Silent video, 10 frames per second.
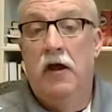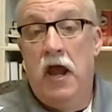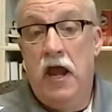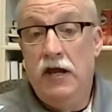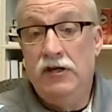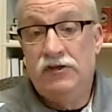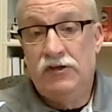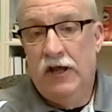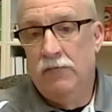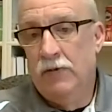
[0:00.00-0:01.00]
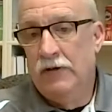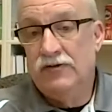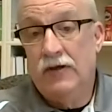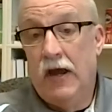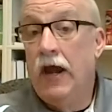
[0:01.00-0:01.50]
A
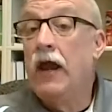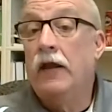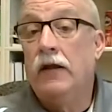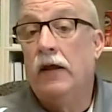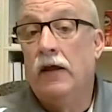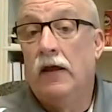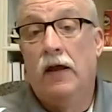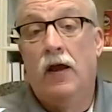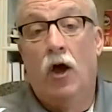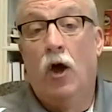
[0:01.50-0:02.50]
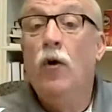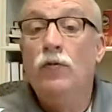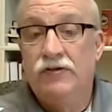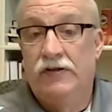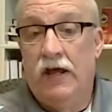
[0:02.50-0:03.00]
statements and O
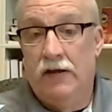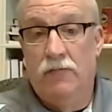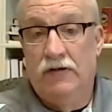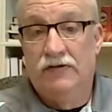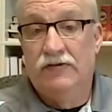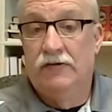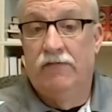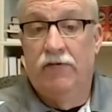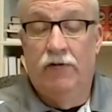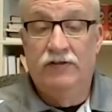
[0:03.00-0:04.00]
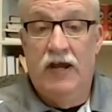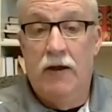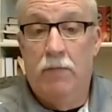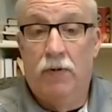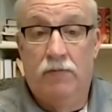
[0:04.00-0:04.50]
statements, for
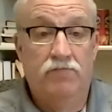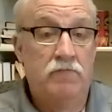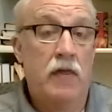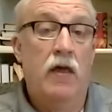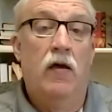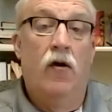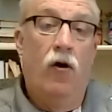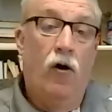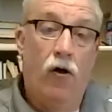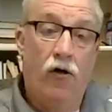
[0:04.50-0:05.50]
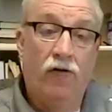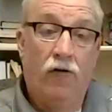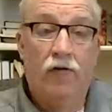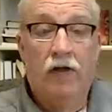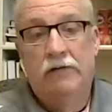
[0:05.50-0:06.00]
example, all
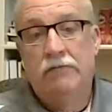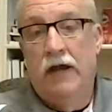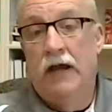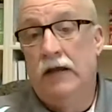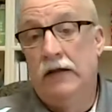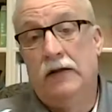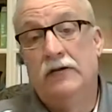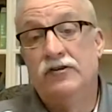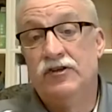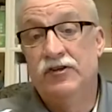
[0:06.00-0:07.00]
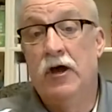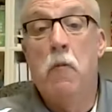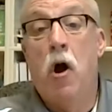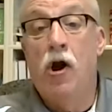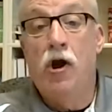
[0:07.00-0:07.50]
and some
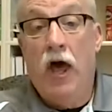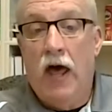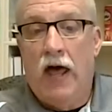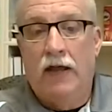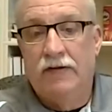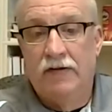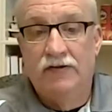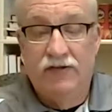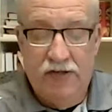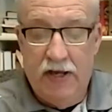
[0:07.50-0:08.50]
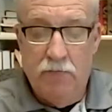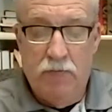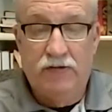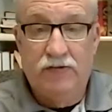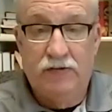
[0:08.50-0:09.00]
are not
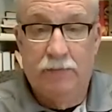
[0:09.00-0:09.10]
statements.